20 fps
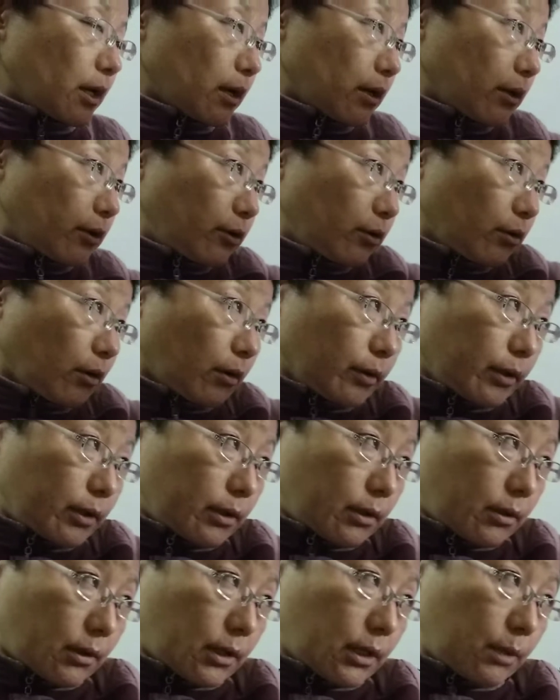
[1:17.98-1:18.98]
You
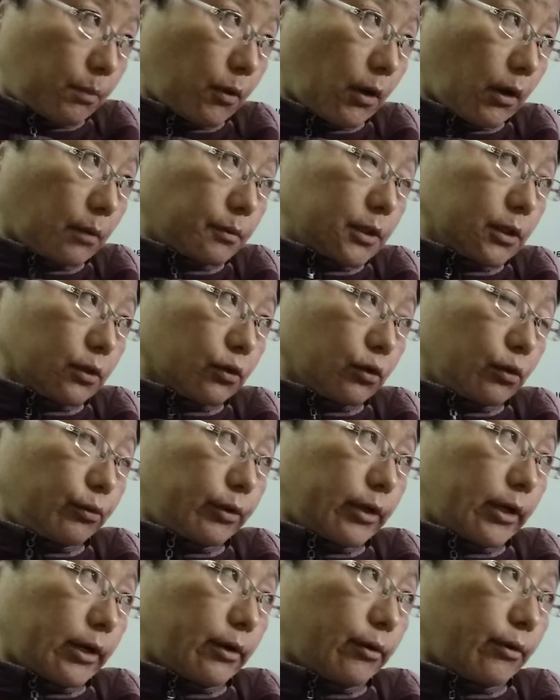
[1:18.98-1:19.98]
keep the object over
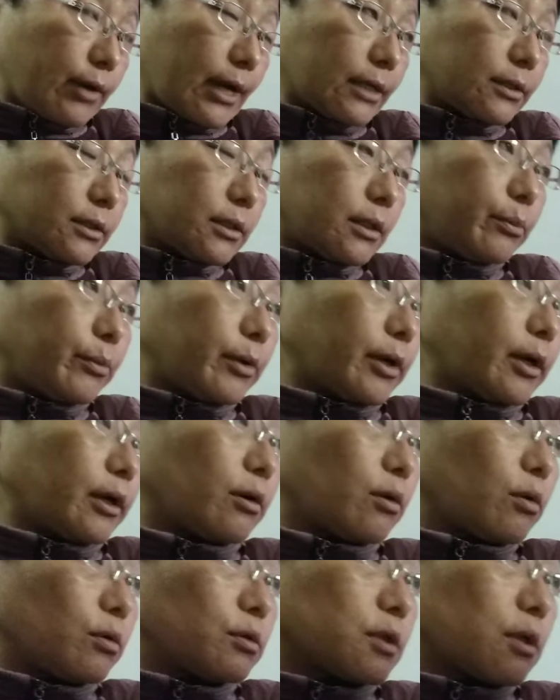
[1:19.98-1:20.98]
here, you can see, bring
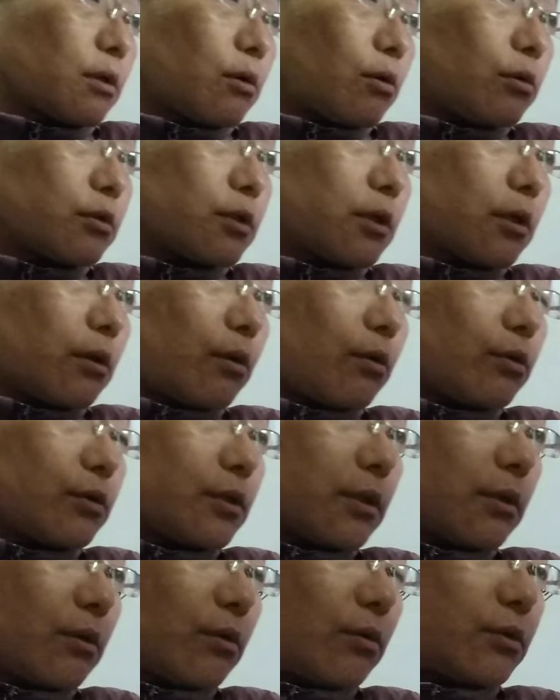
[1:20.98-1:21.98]
it closer,
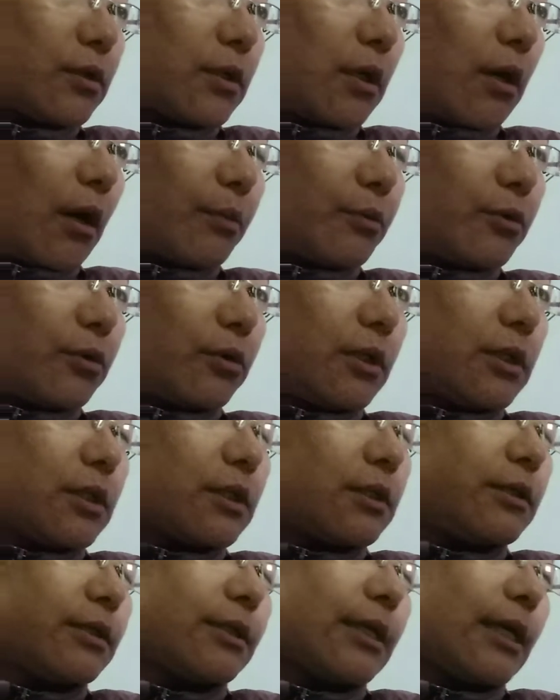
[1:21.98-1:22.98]
up to this
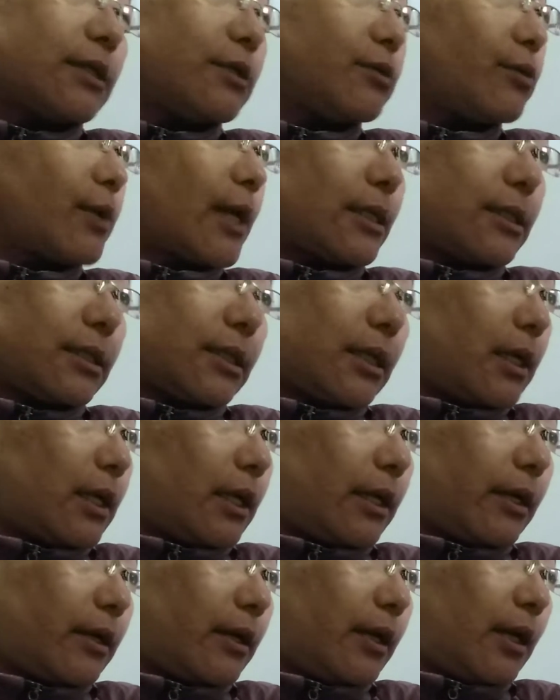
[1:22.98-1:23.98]
distance you can see
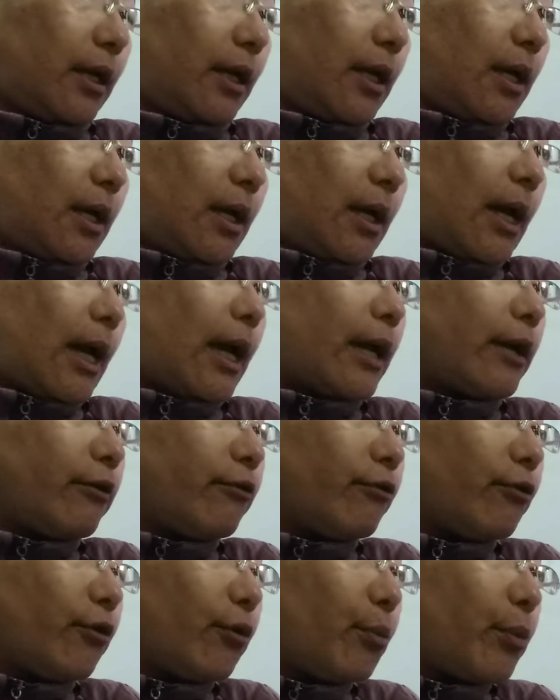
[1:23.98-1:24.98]
clearly. And
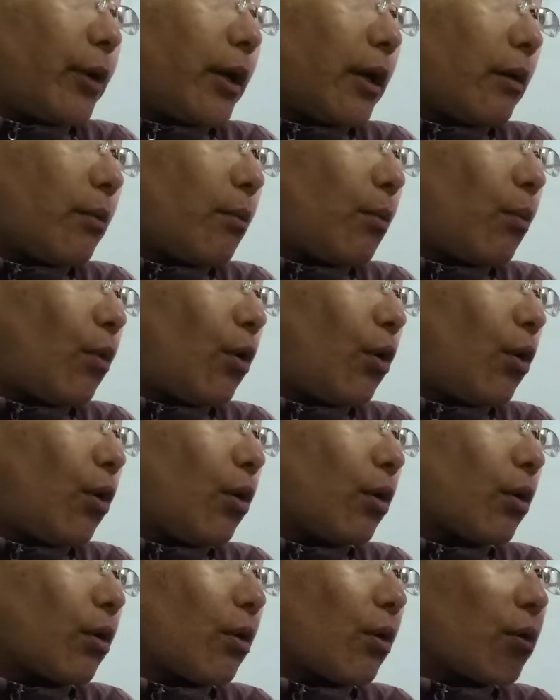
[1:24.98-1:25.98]
if you bring
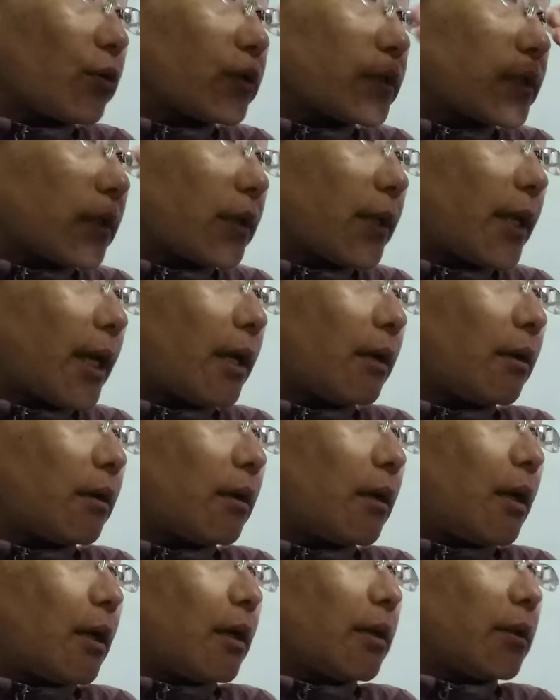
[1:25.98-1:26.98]
more closer, then
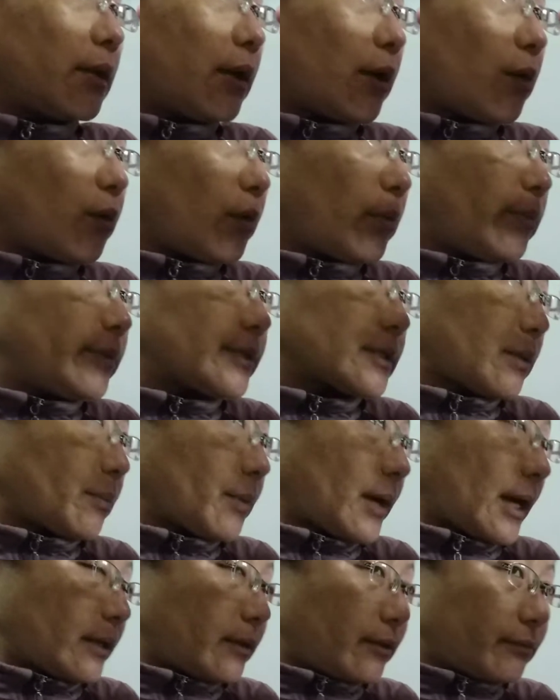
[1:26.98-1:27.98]
there will be some
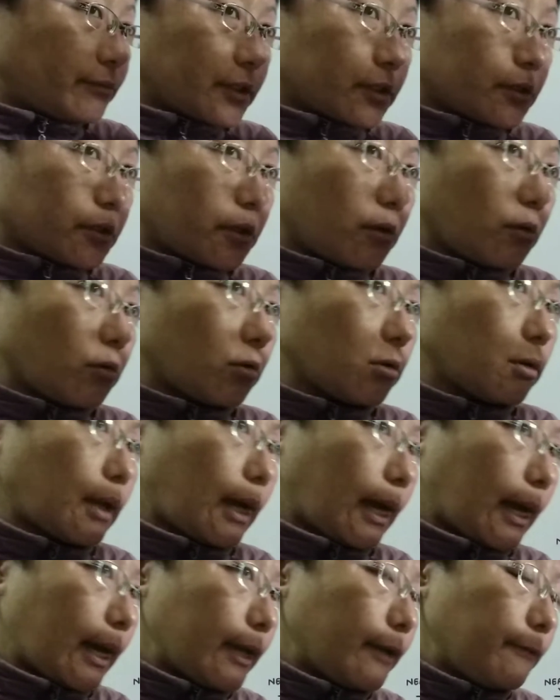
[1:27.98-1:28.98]
kind of strain on the
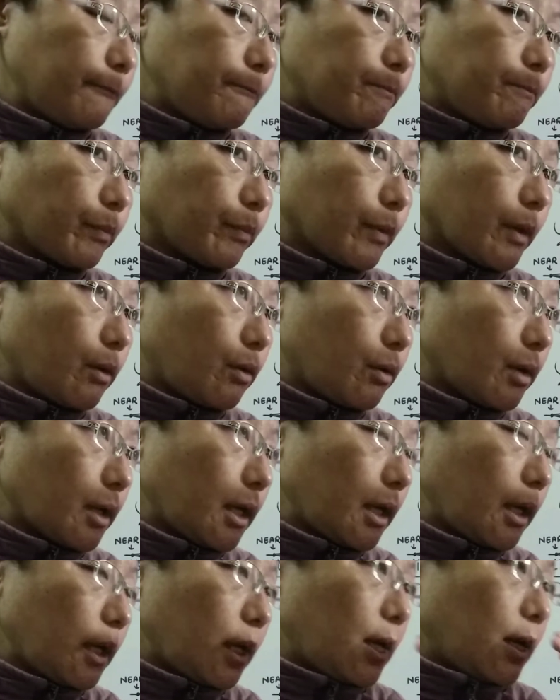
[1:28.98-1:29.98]
eye.
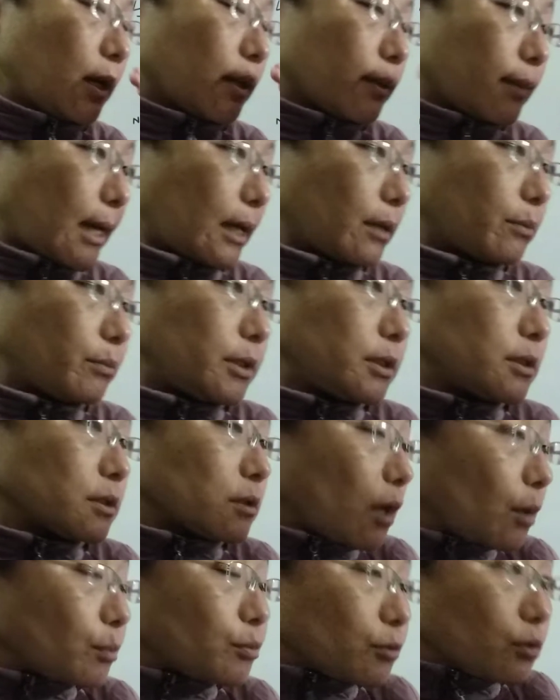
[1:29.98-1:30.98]
Okay, that means
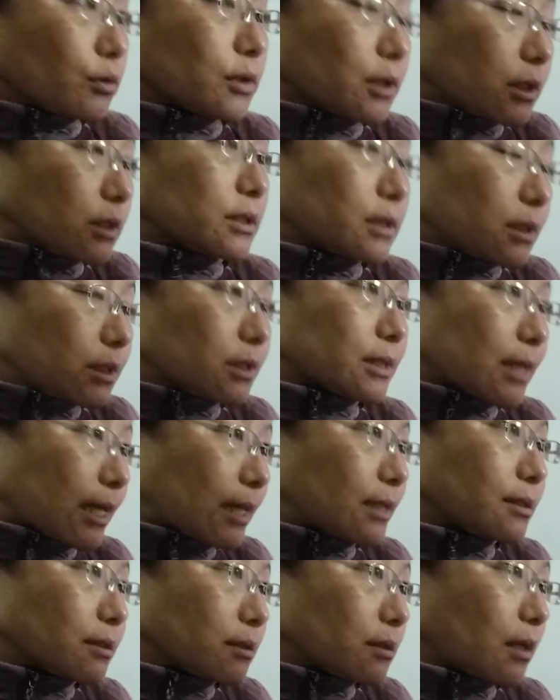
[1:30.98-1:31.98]
up to this
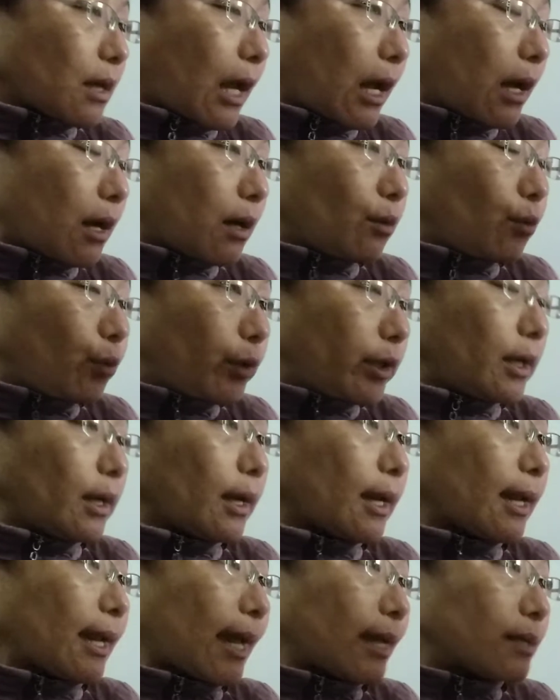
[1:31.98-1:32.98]
distance
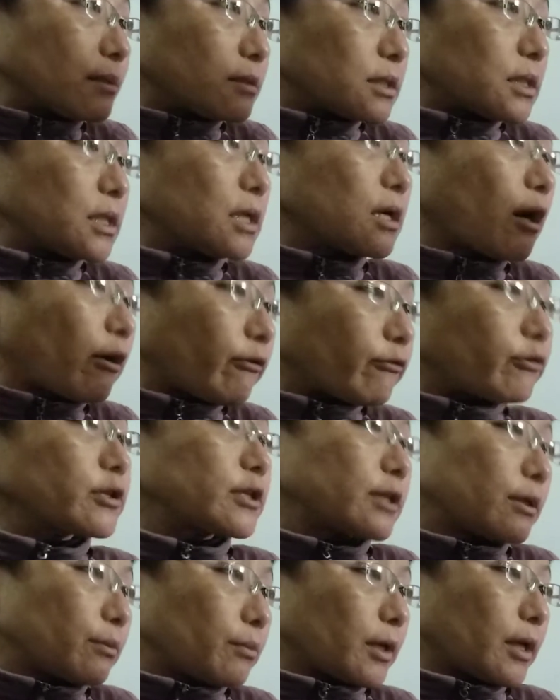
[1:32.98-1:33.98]
we can see
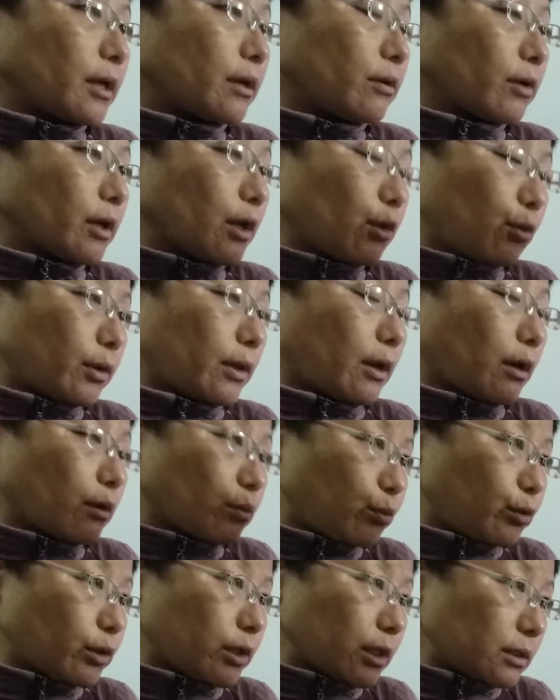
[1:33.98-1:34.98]
comfortably, okay,
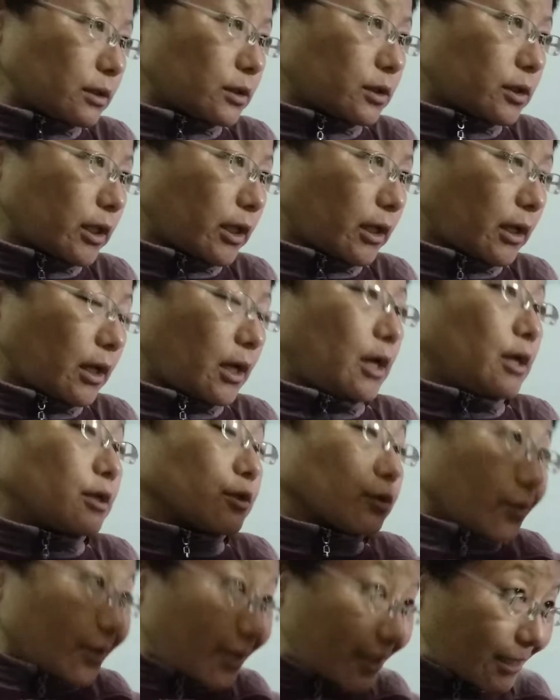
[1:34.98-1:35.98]
without putting strain.
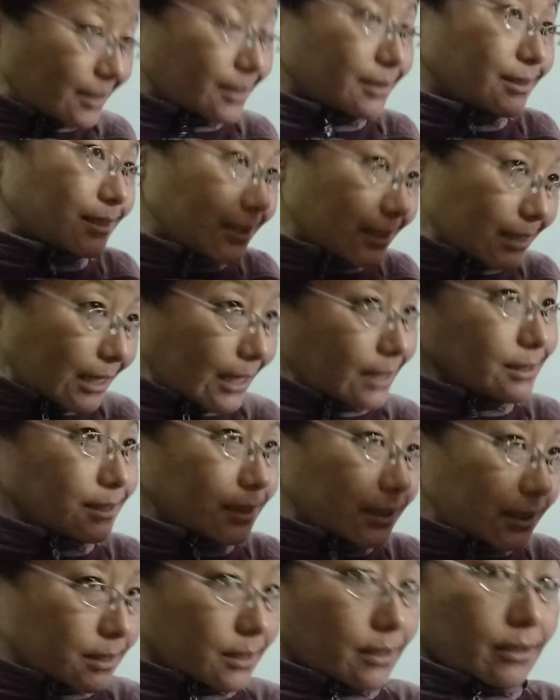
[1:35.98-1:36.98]
So this distance
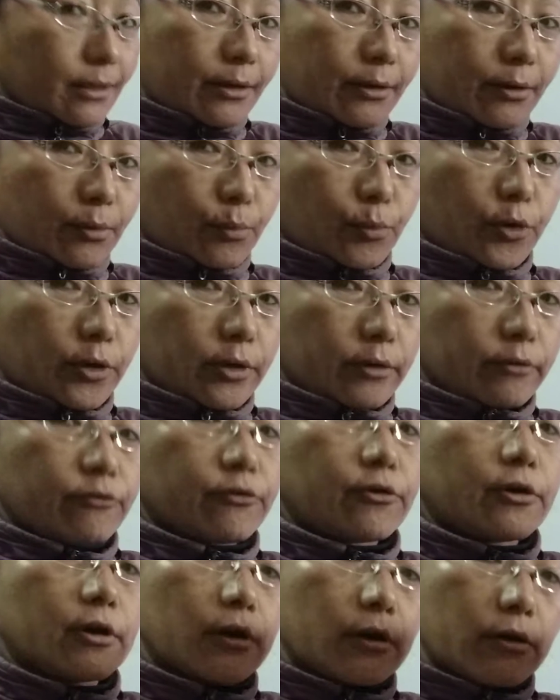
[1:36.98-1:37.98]
is the near point.
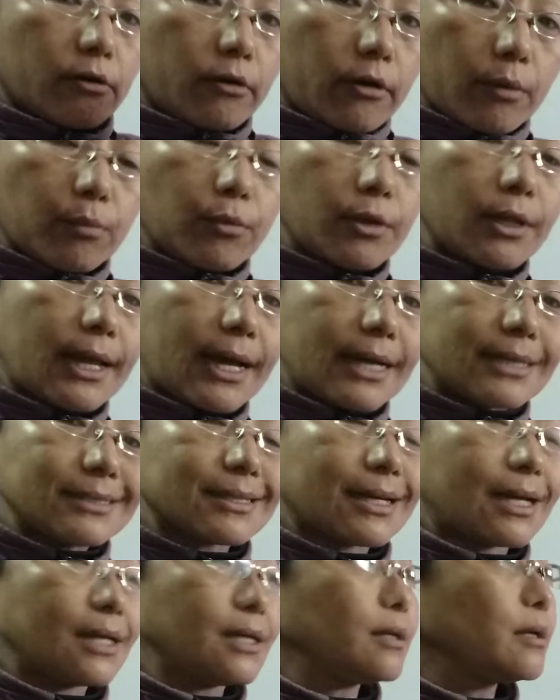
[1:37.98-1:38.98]
For a normal
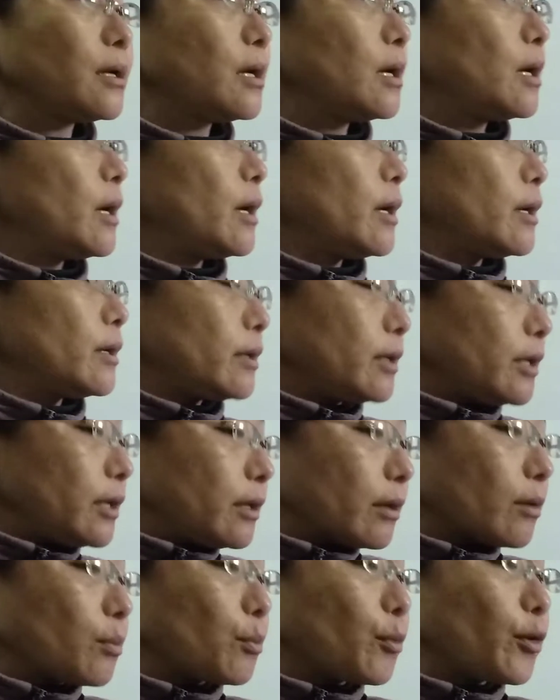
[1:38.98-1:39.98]
eyesight,
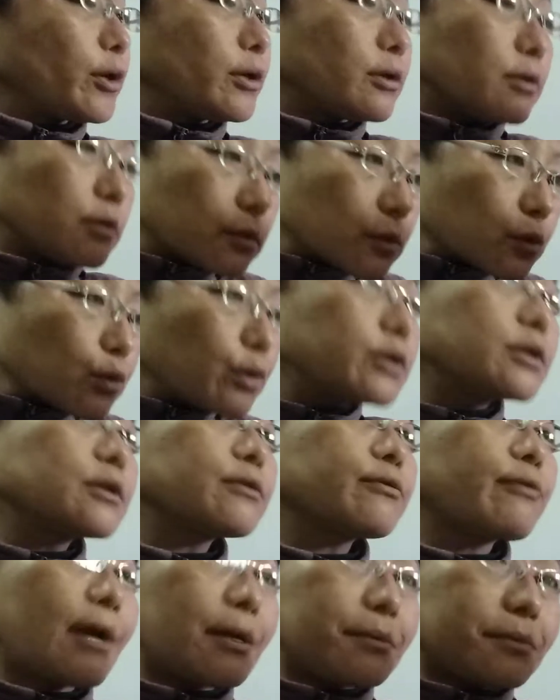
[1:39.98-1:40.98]
near point is
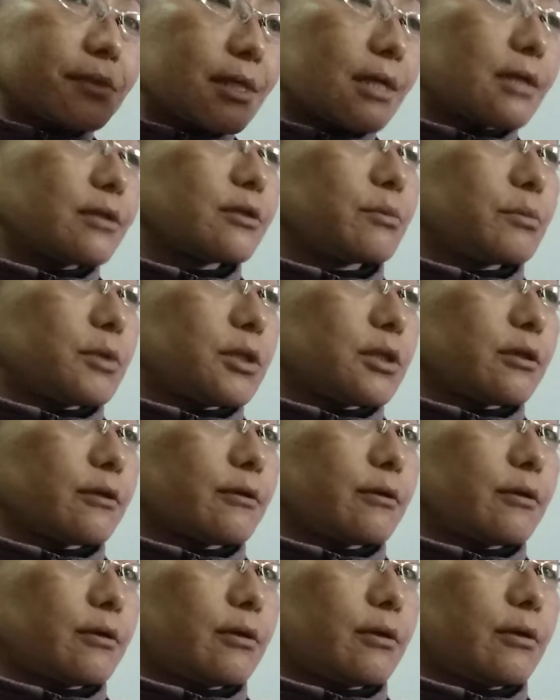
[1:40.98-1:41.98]
25 centimeter.
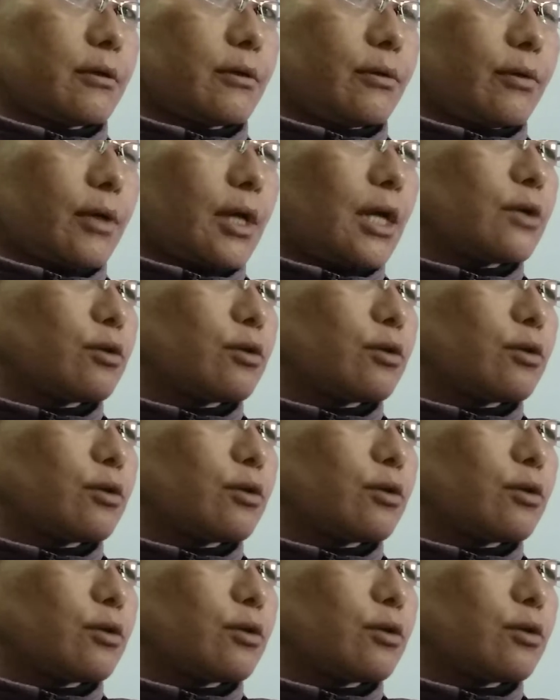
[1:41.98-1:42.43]
Okay,